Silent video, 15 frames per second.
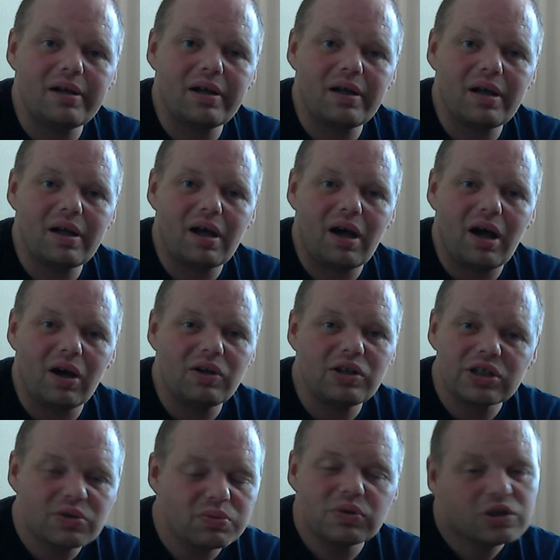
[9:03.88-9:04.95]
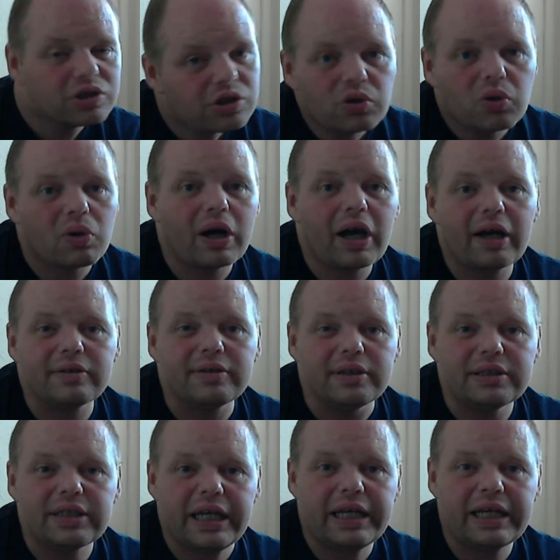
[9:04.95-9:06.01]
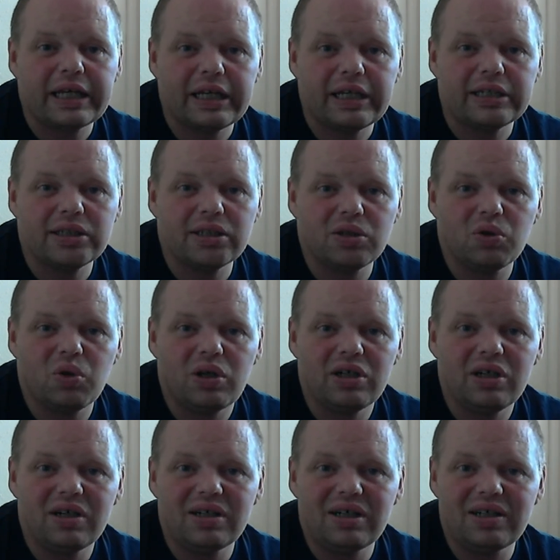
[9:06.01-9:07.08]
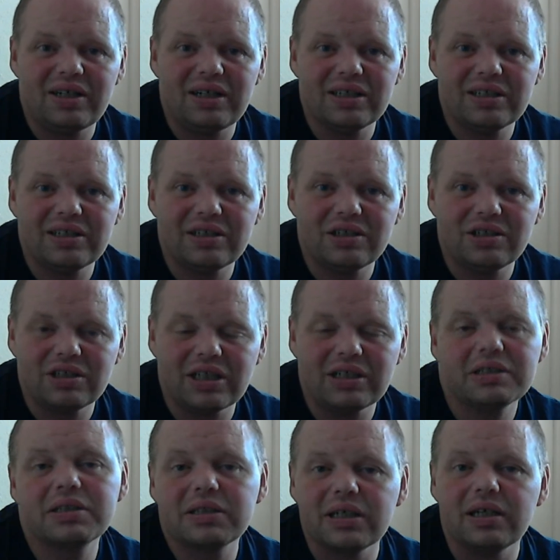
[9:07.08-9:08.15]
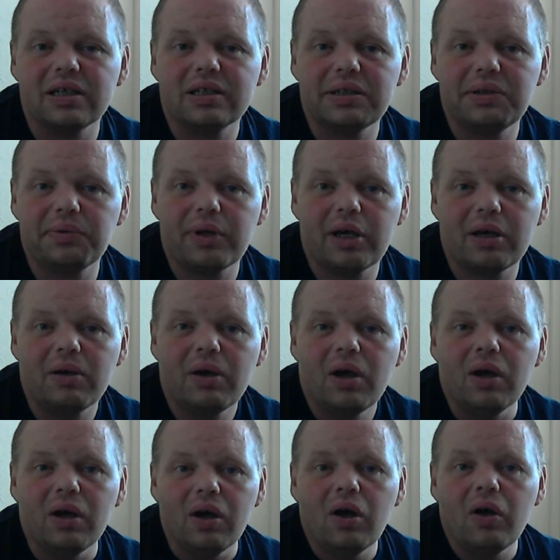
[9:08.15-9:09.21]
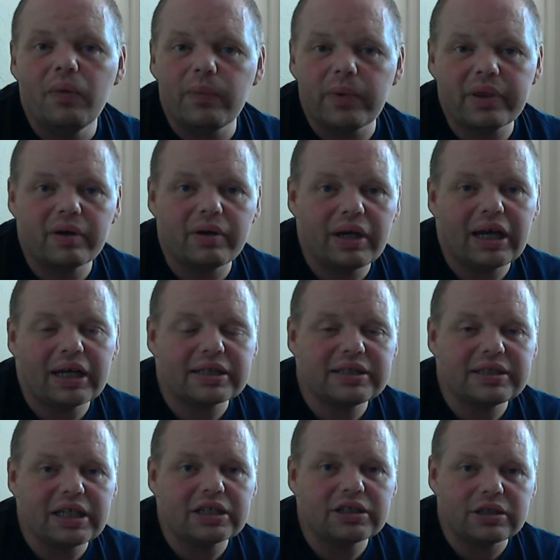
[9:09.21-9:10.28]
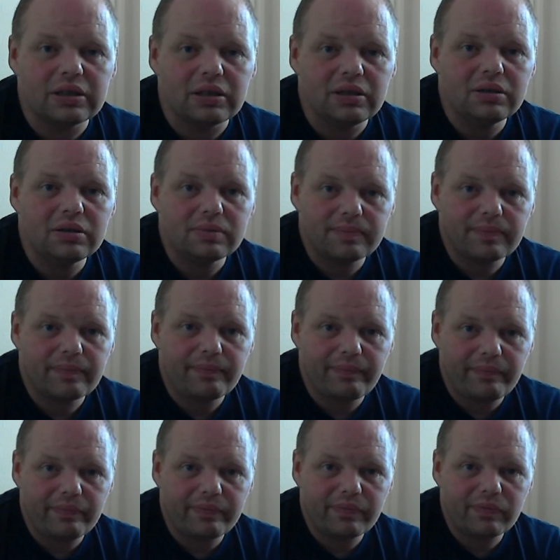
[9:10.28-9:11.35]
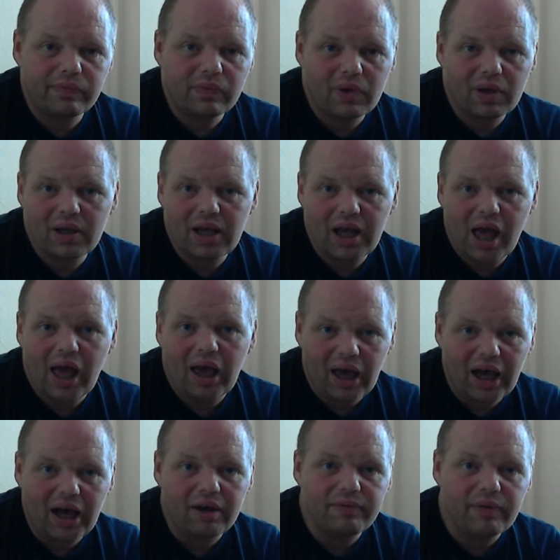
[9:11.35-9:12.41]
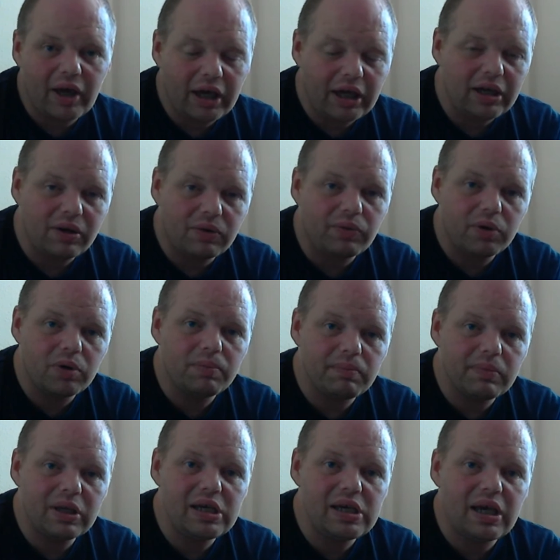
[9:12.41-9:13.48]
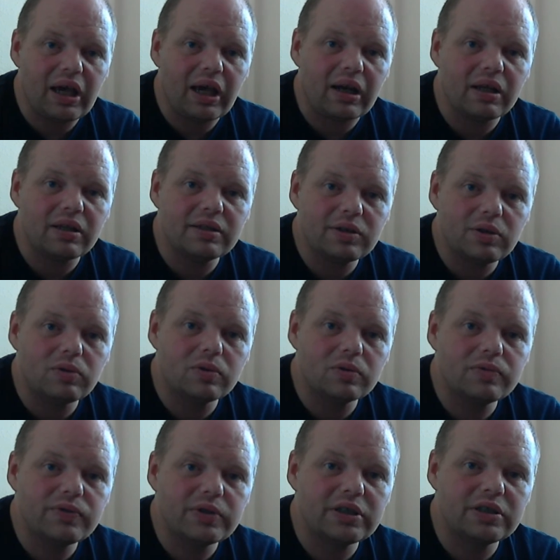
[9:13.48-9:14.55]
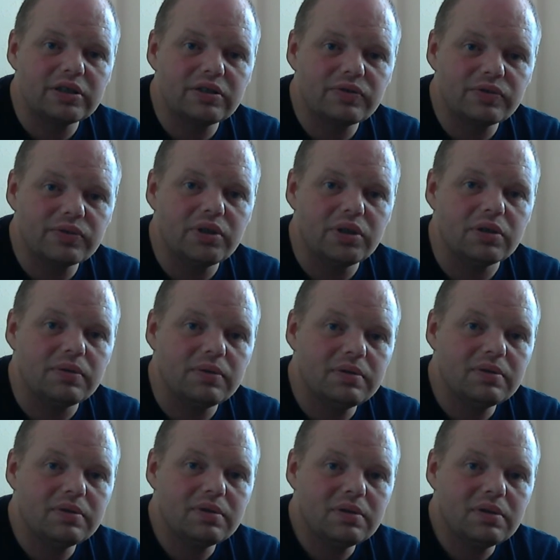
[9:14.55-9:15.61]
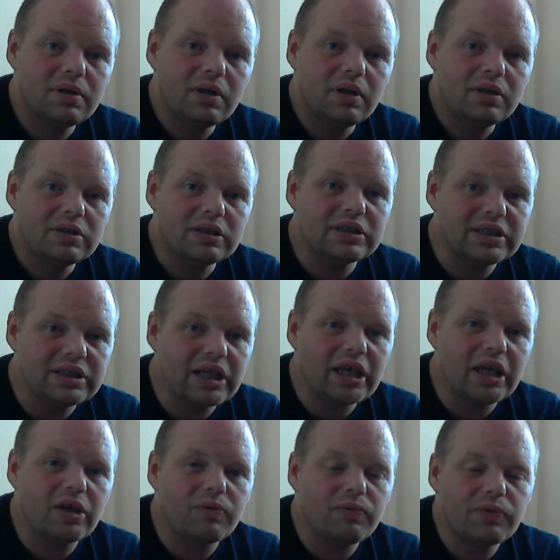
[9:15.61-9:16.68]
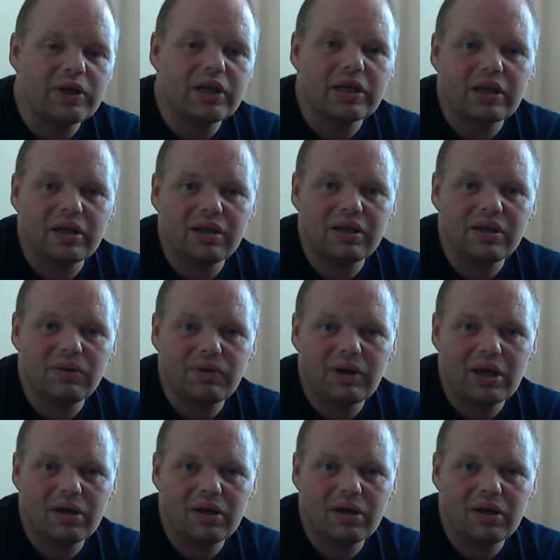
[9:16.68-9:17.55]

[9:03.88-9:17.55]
I just wasn't sure how to take it, so I suggested, with our next session, have a group meeting and talk things through to see if we can,